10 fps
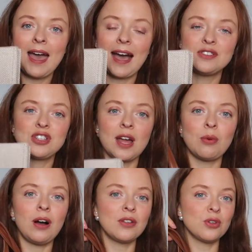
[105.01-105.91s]
And you know
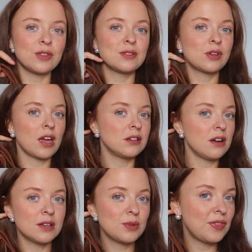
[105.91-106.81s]
what, I thought this would go
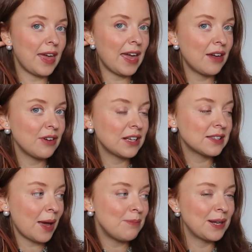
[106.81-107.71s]
nice with the earrings
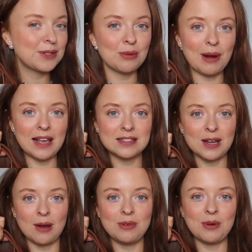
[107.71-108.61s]
that I picked up last time.